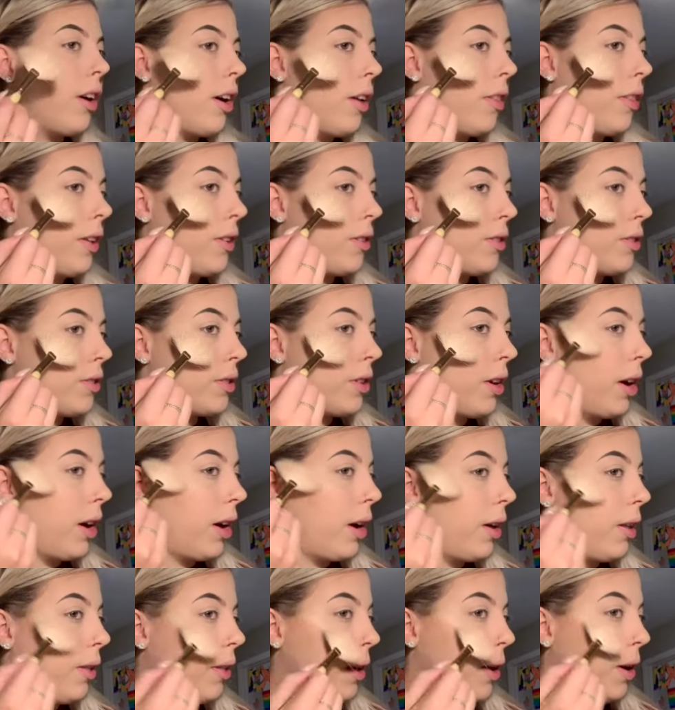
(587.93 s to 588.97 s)
and then just
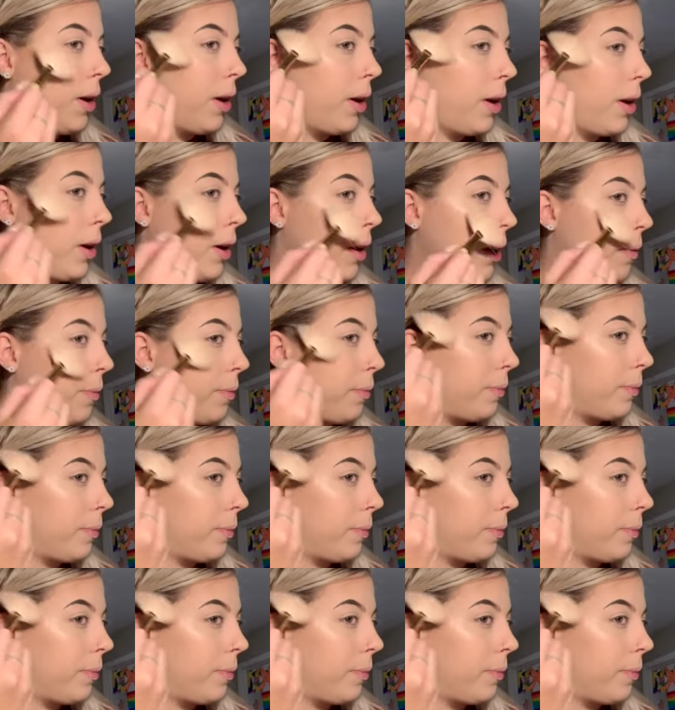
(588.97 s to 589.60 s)
highlight.